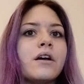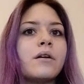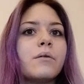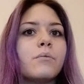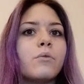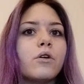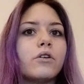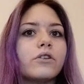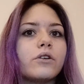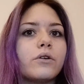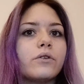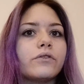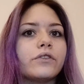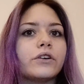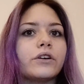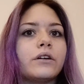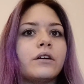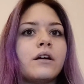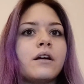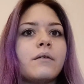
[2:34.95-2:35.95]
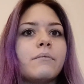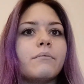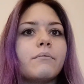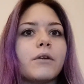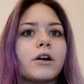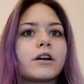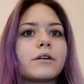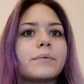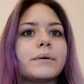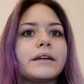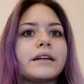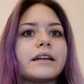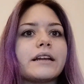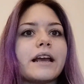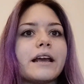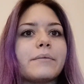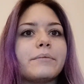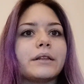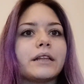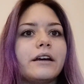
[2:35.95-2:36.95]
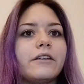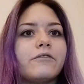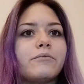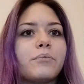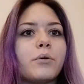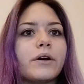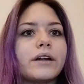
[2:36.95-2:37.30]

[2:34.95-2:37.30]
Moreover, Markman and Abelev